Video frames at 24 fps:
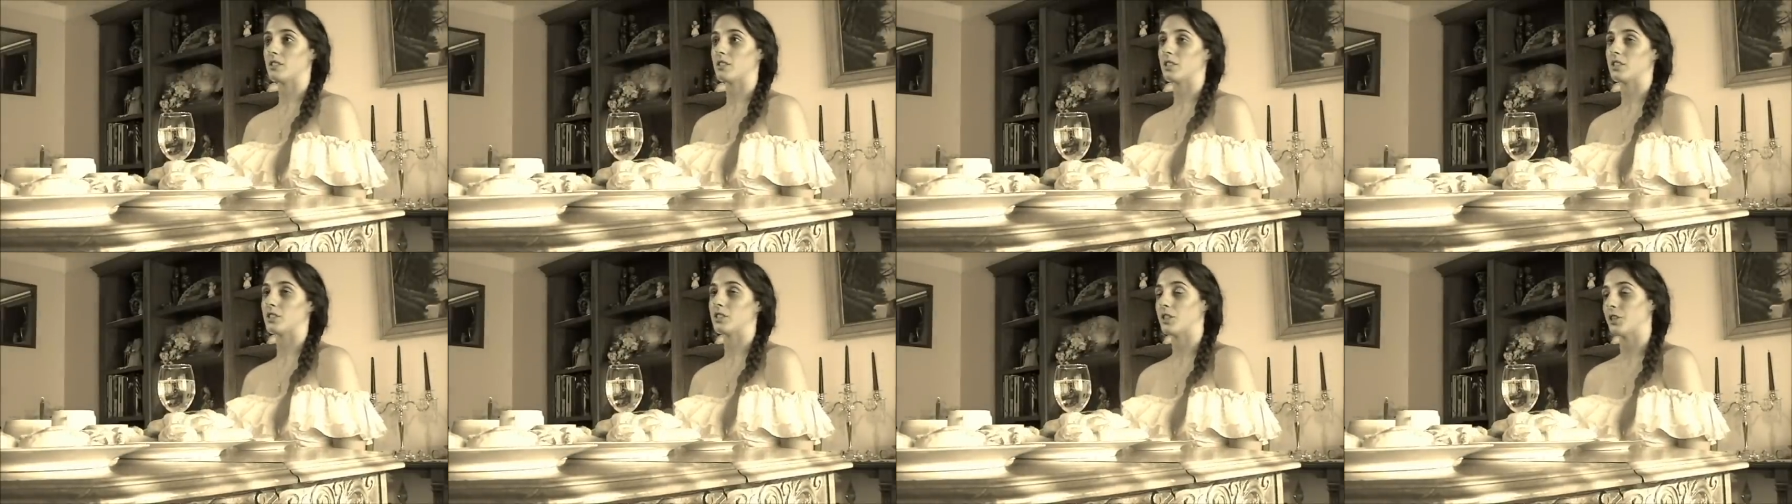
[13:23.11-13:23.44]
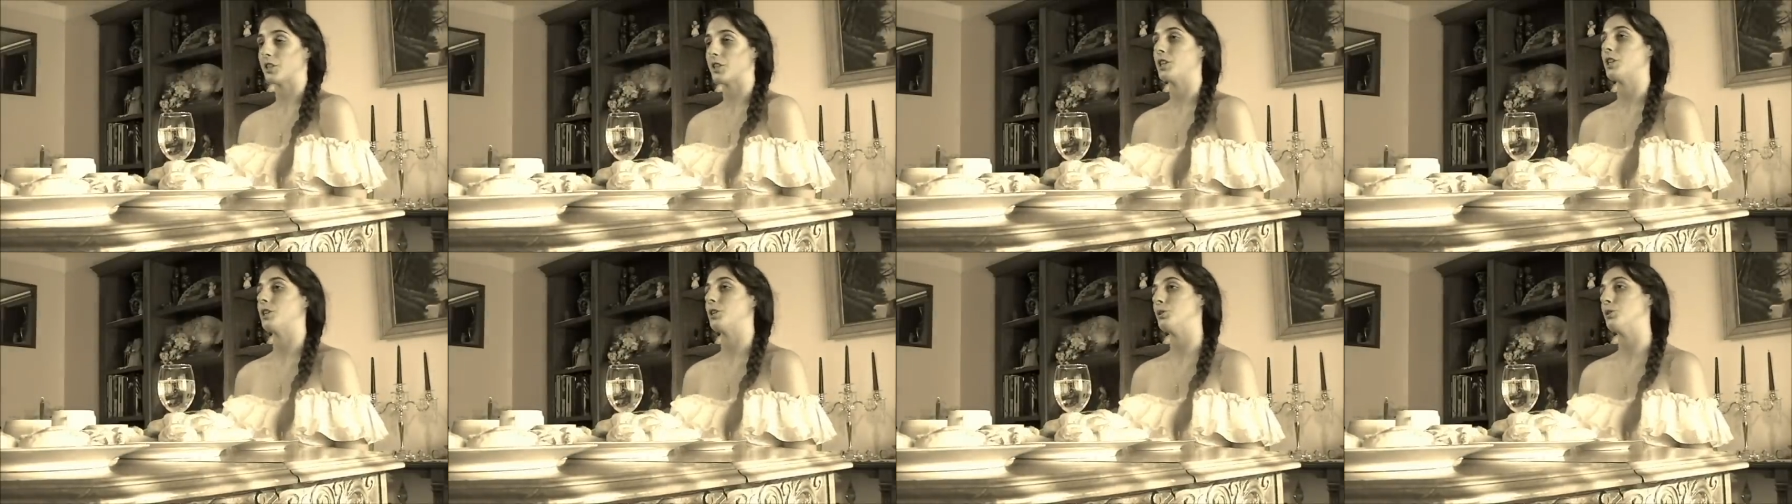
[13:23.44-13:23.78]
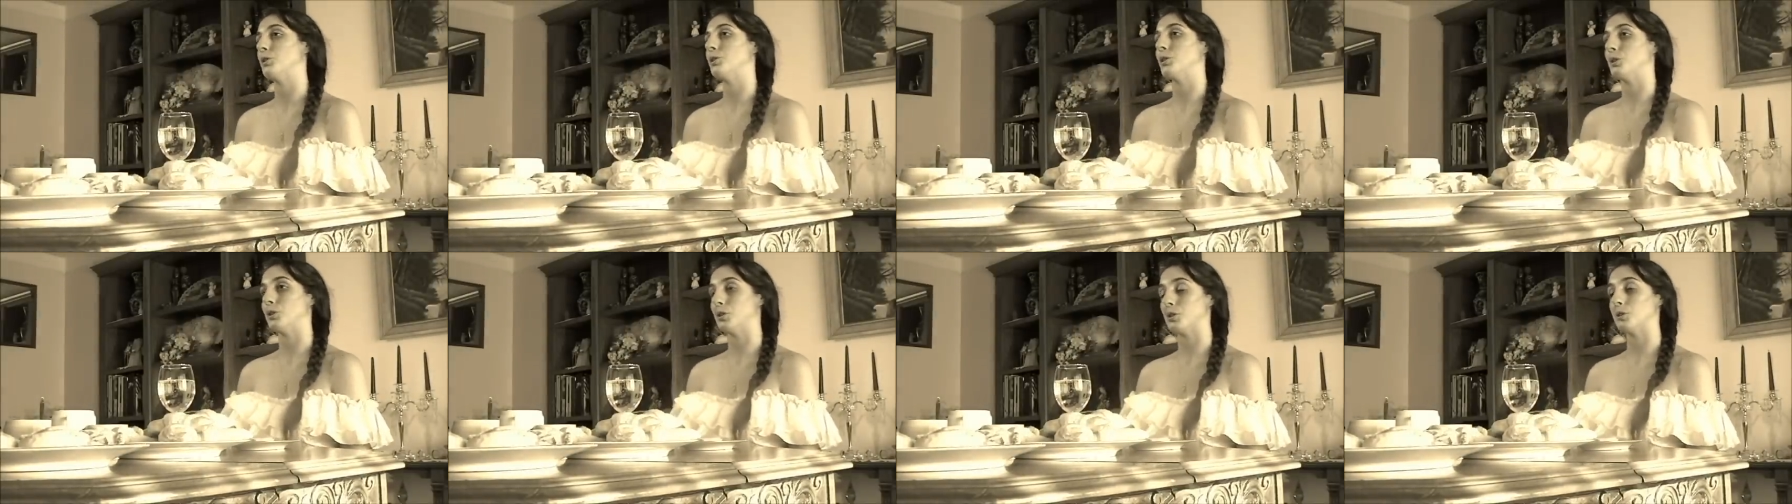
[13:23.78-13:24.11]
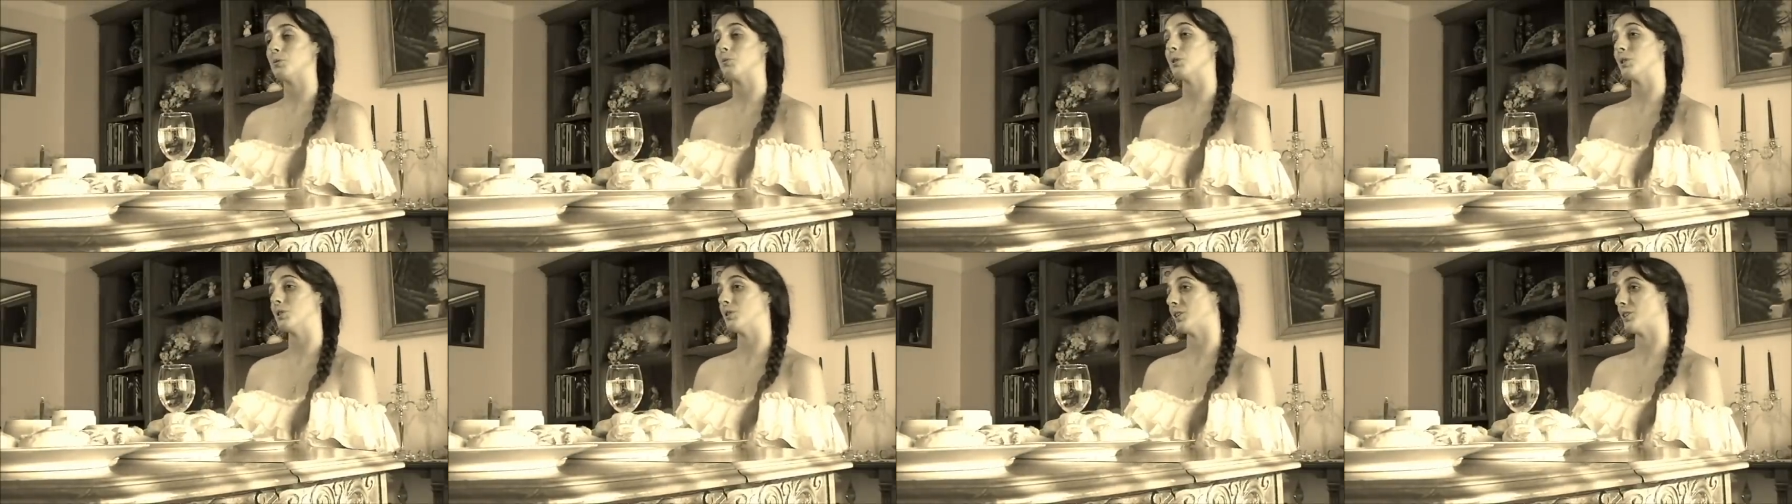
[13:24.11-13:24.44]
considering you two used to
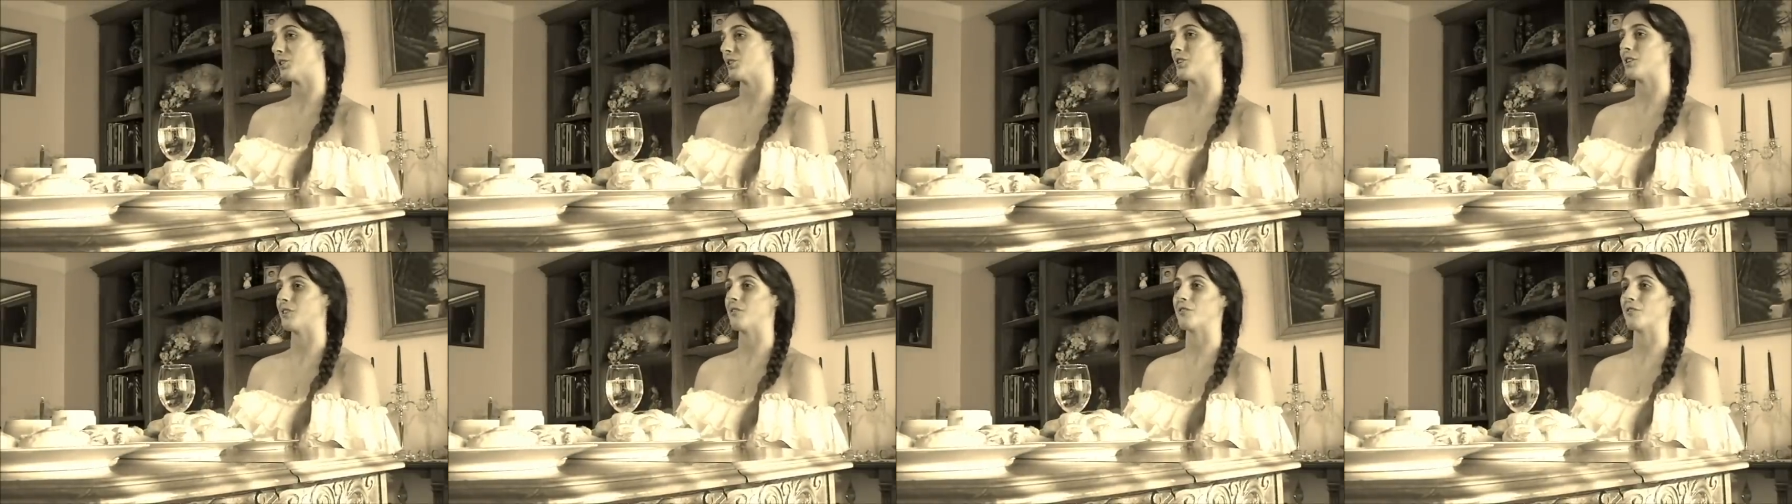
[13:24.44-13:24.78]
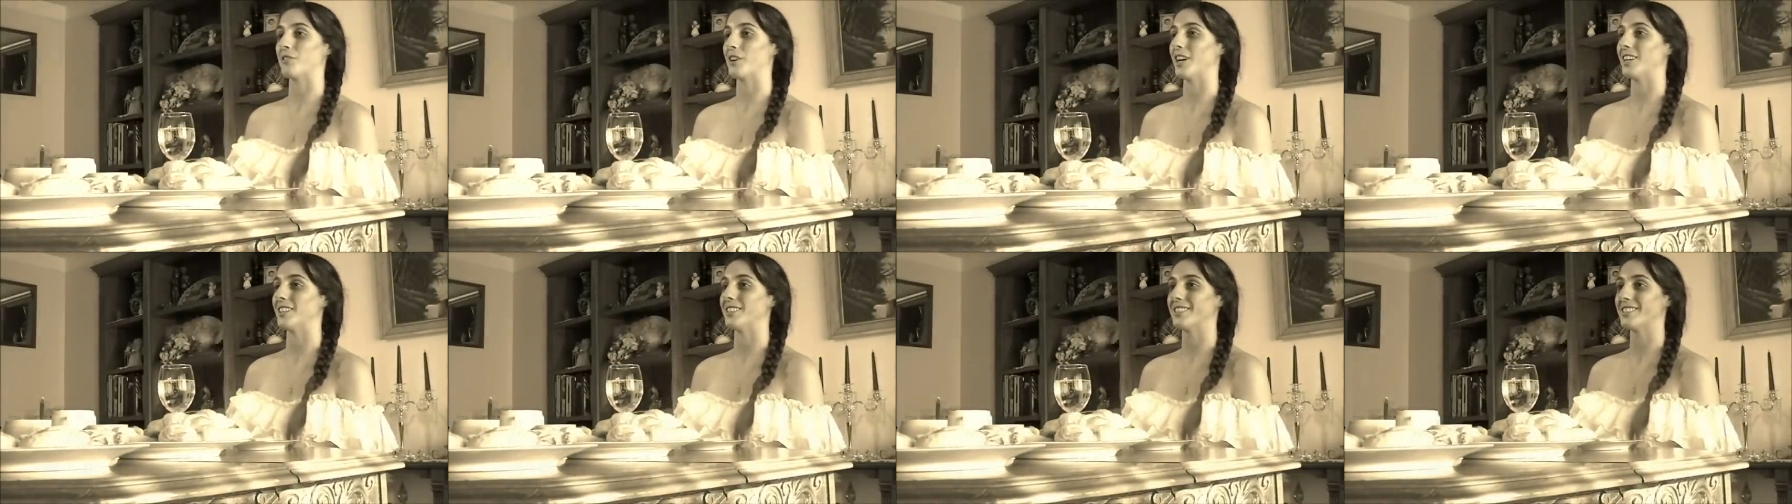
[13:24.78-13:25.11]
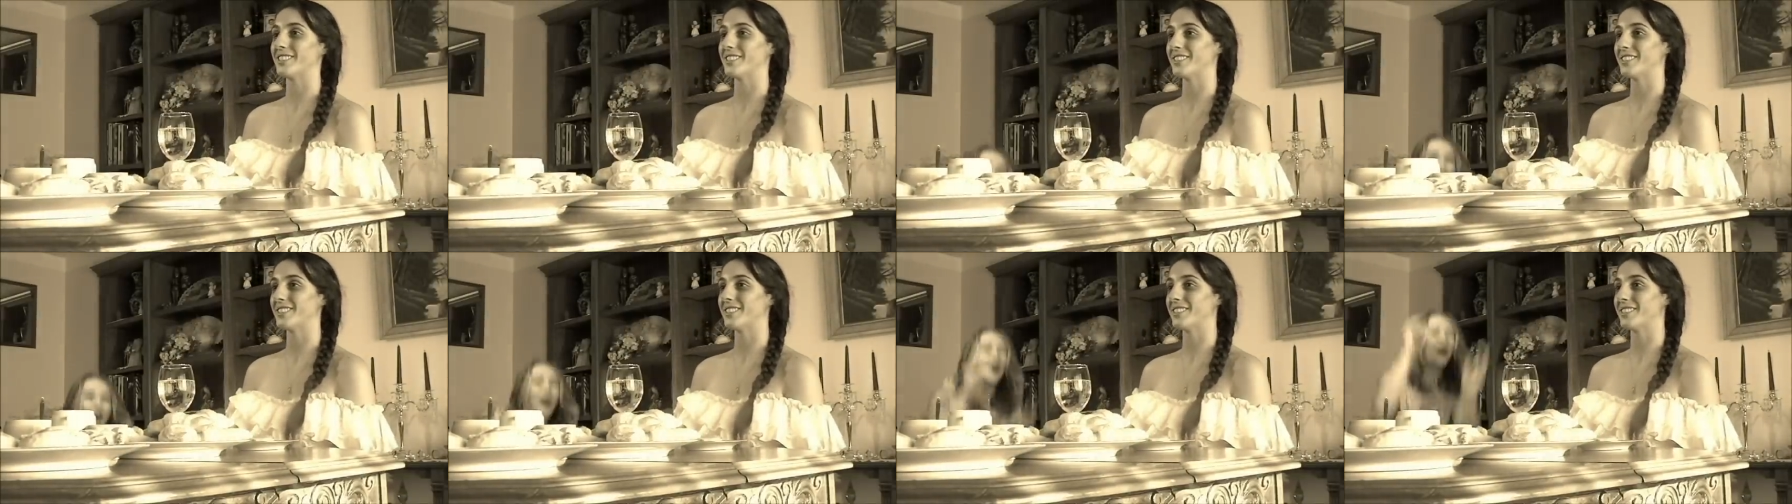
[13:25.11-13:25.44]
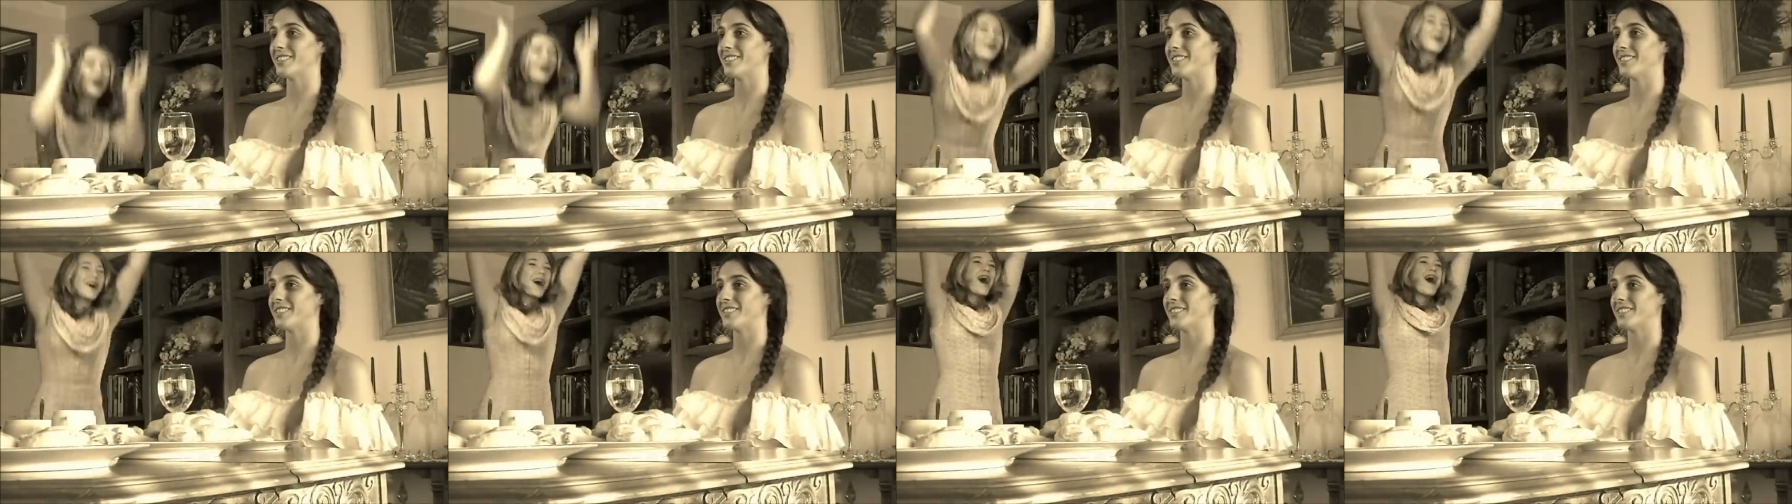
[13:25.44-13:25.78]
be such good friends.
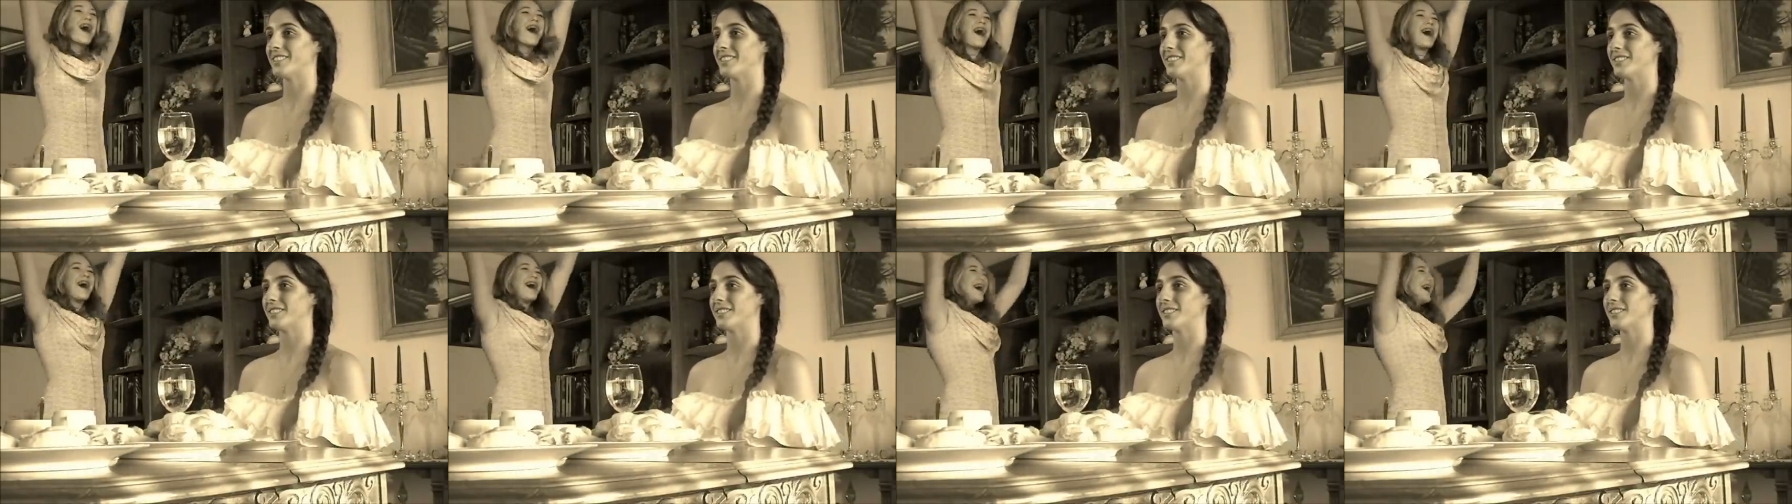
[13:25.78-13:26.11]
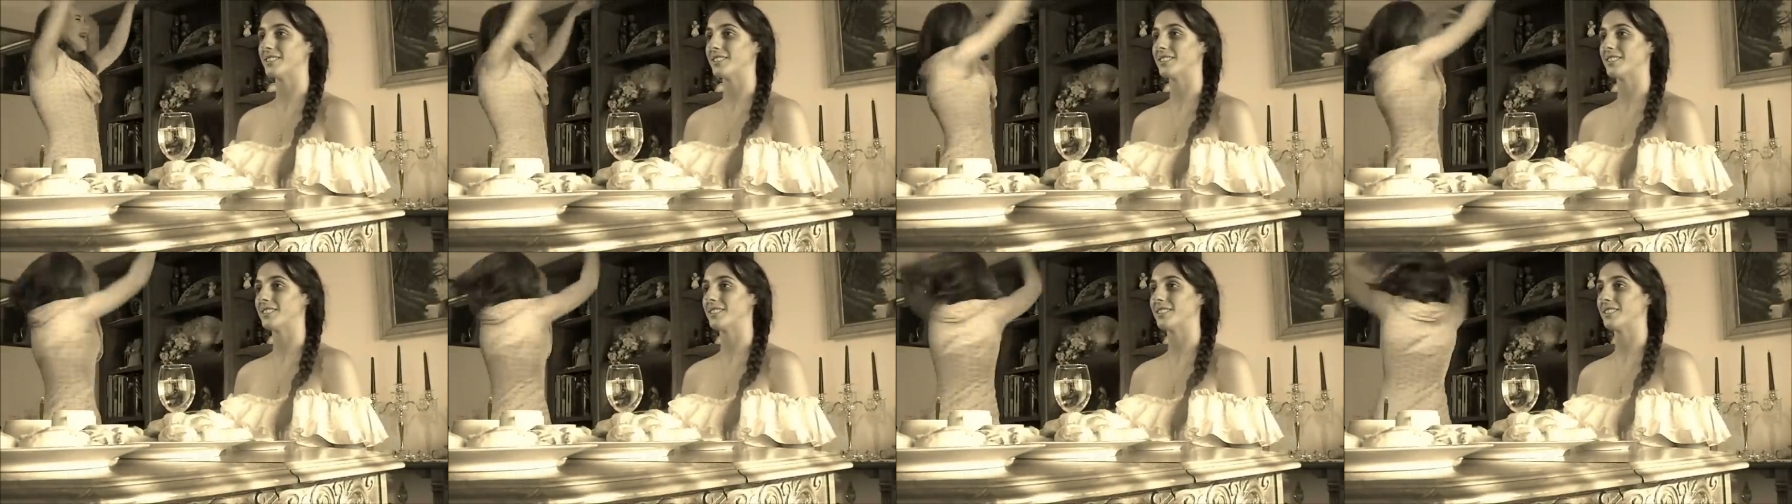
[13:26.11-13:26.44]
Hurrah!